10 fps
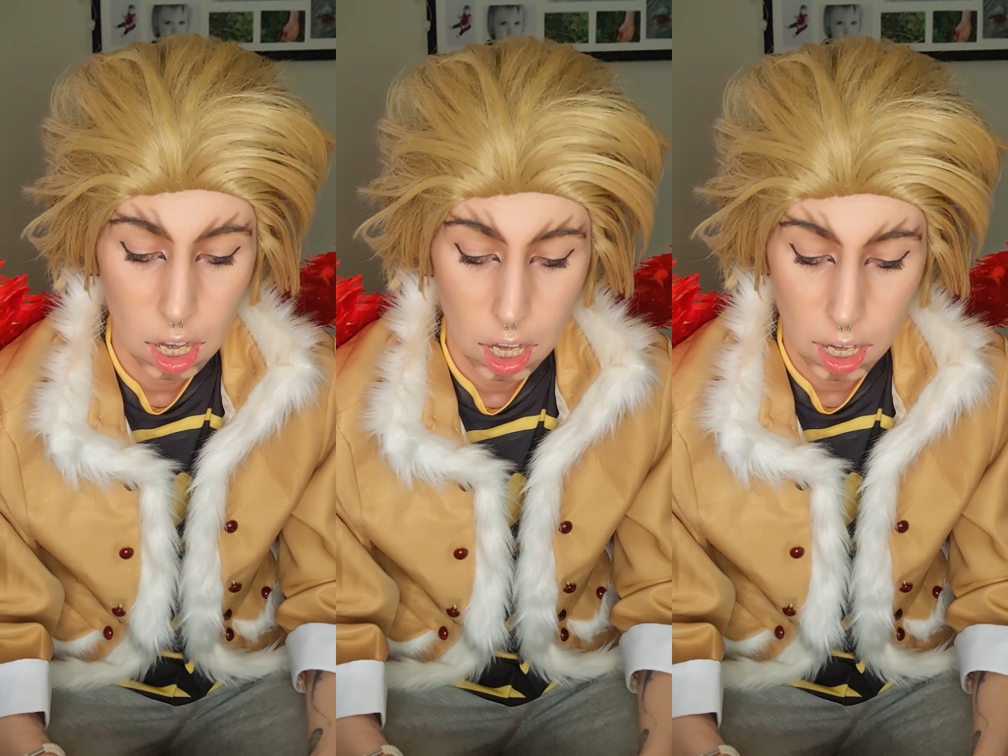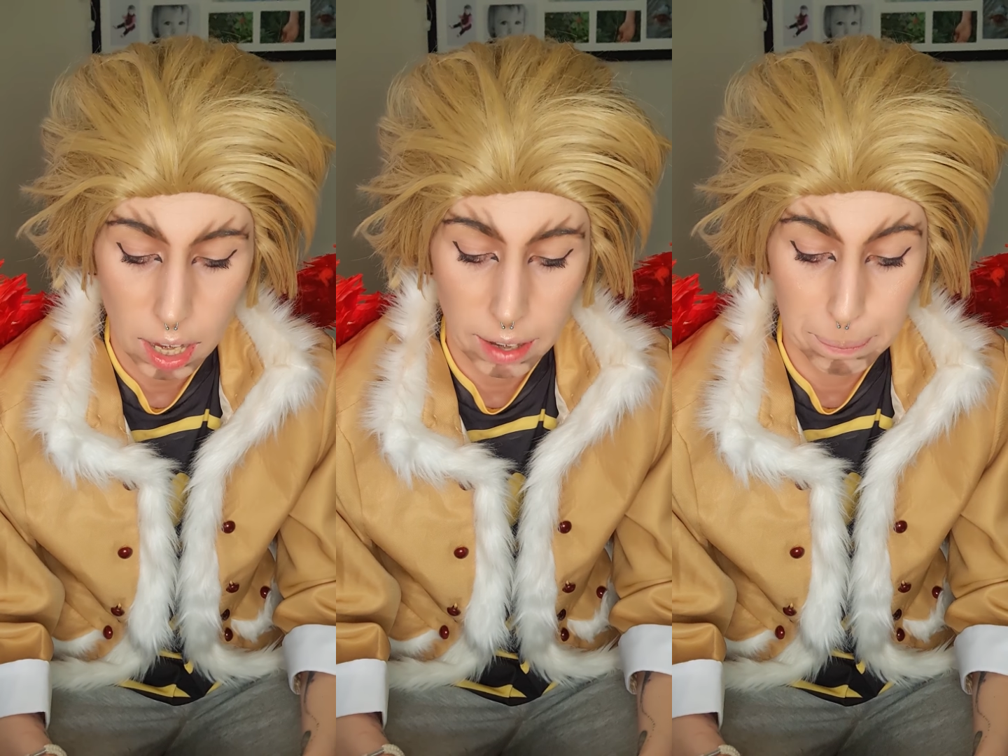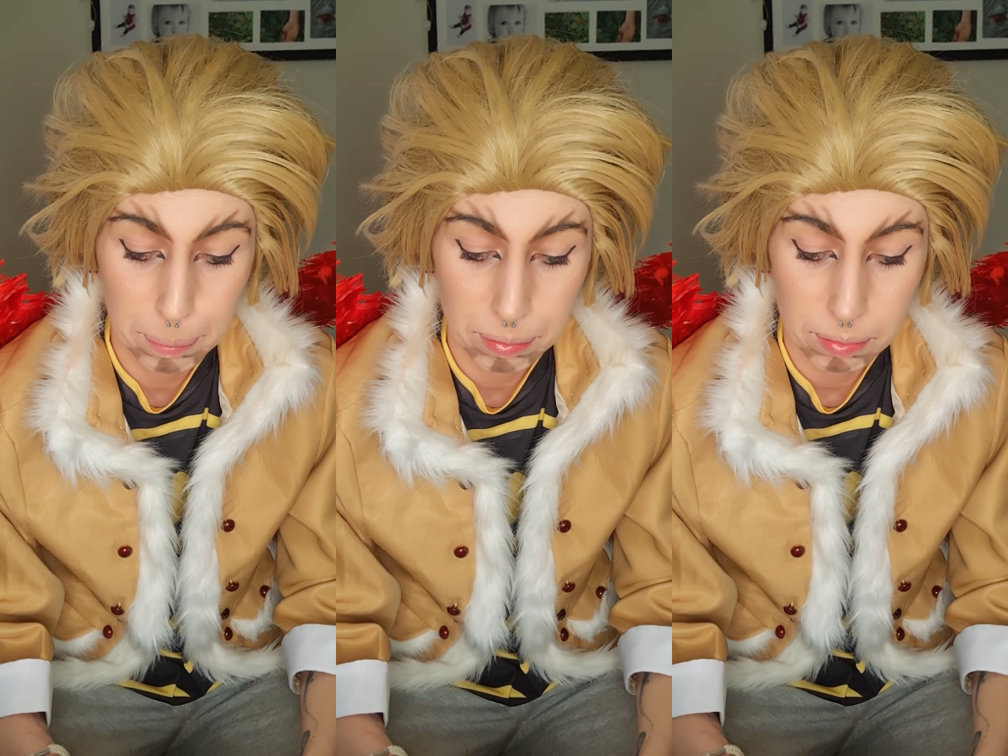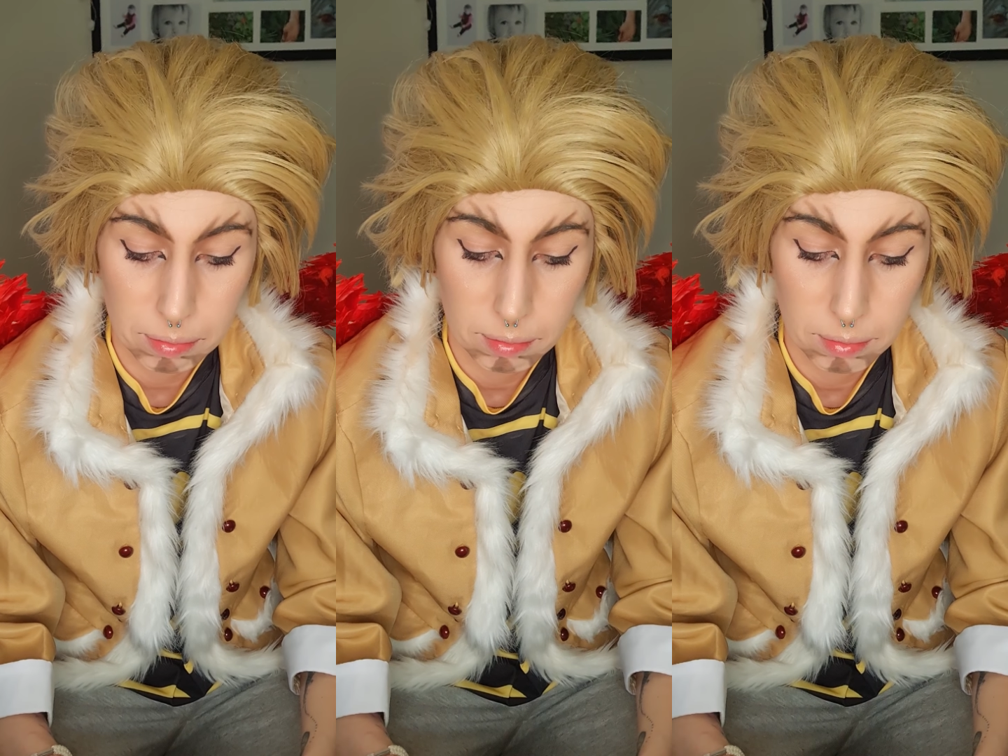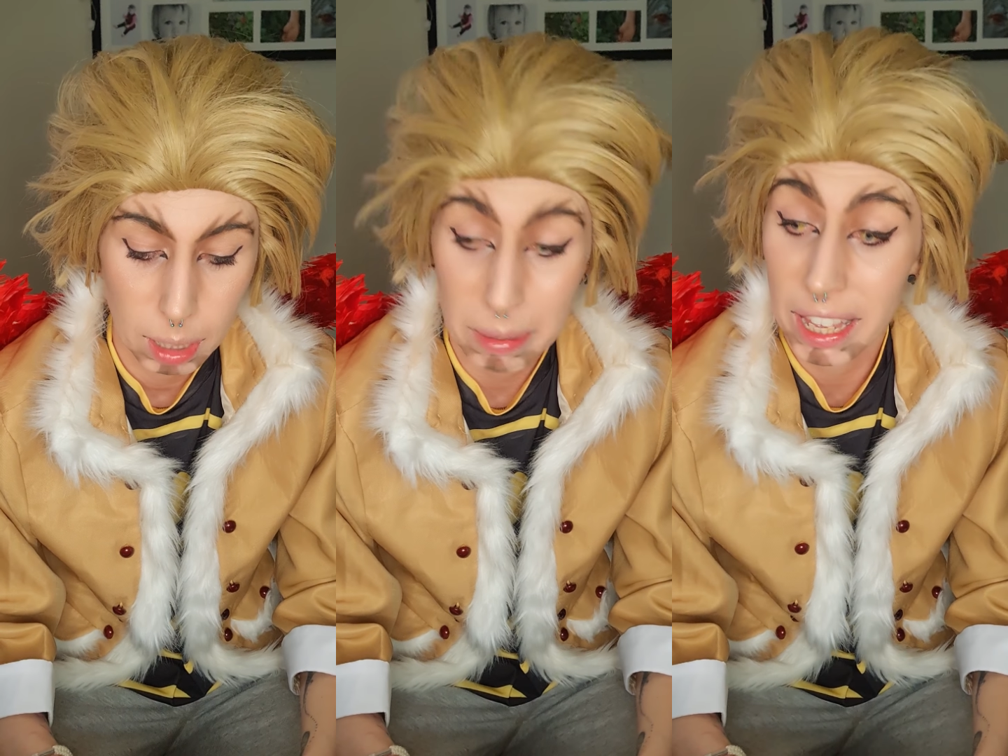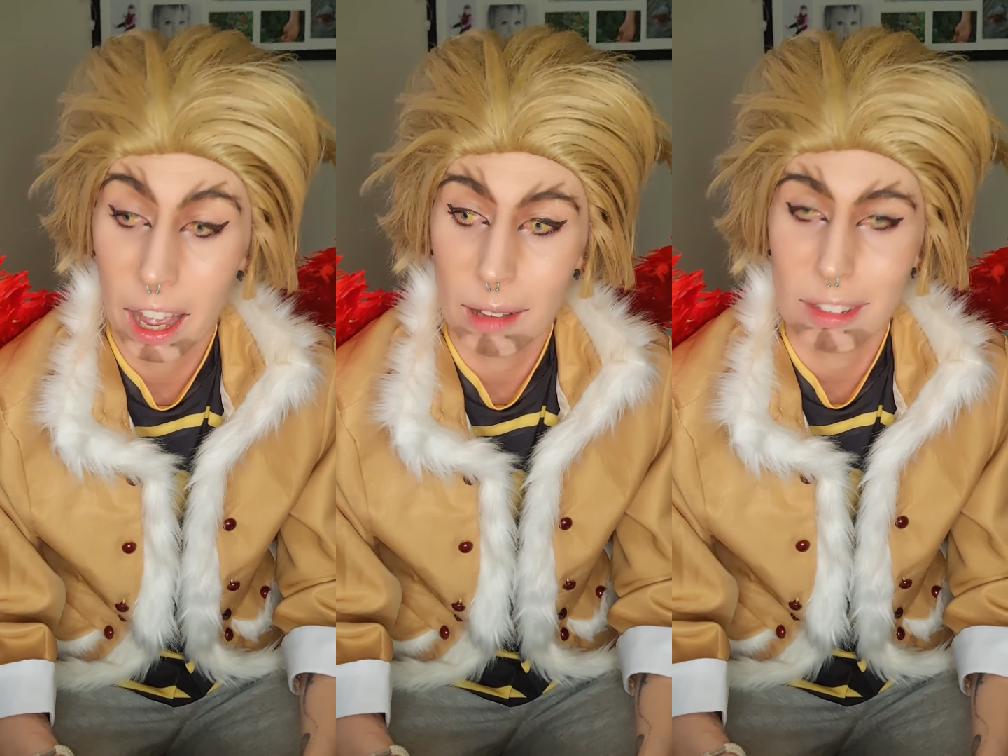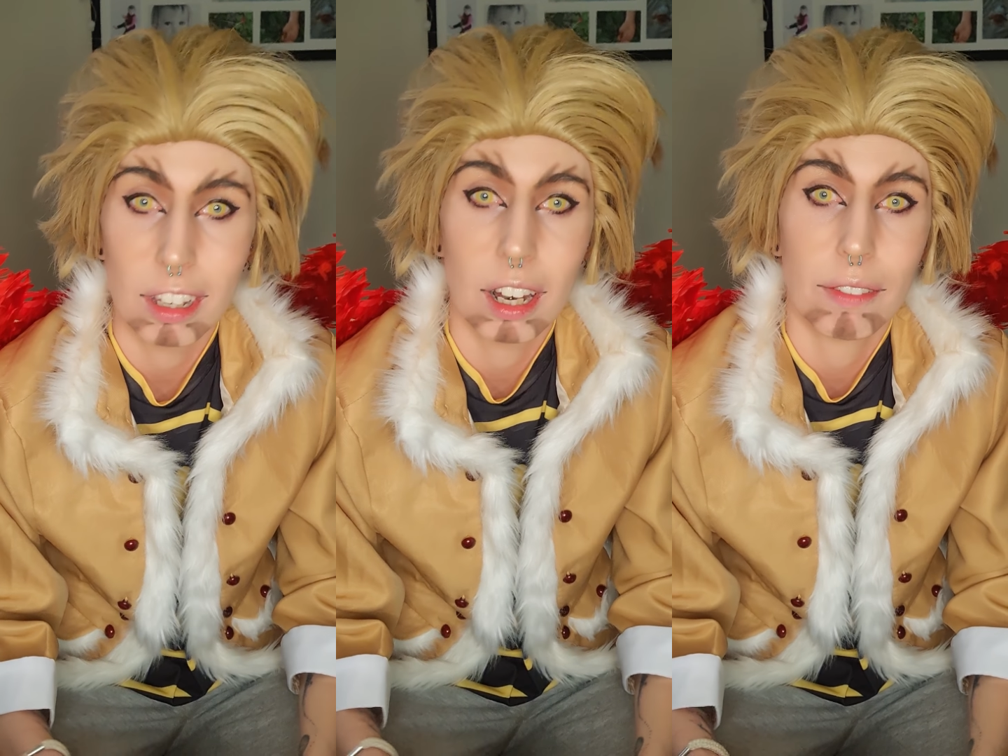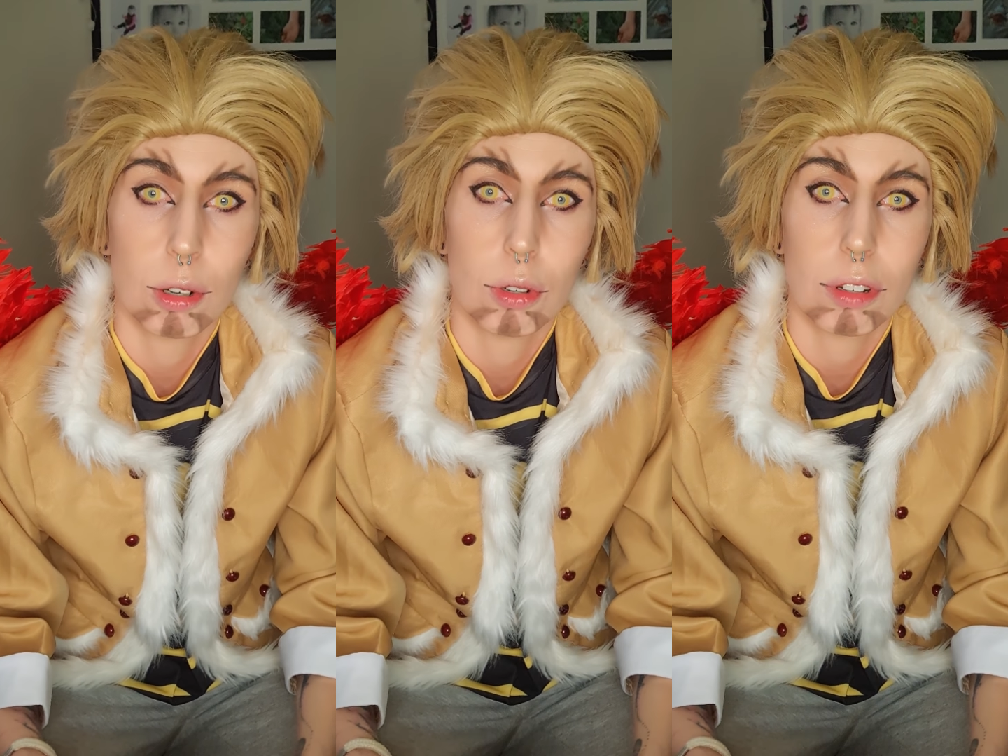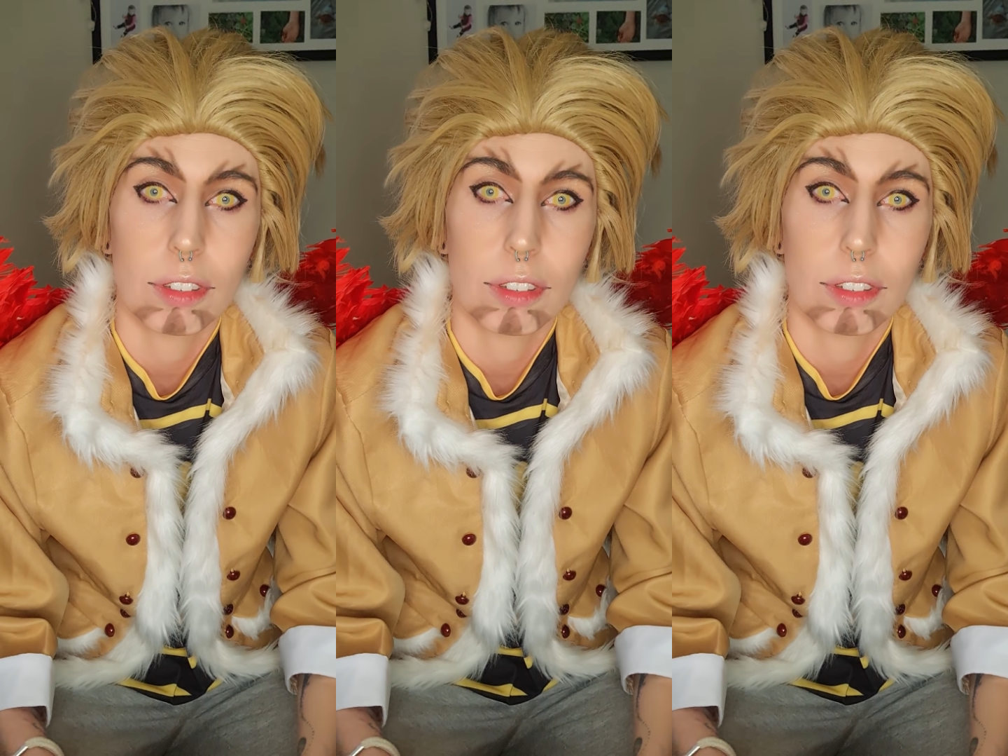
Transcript: But yeah, I absolutely love Hawks.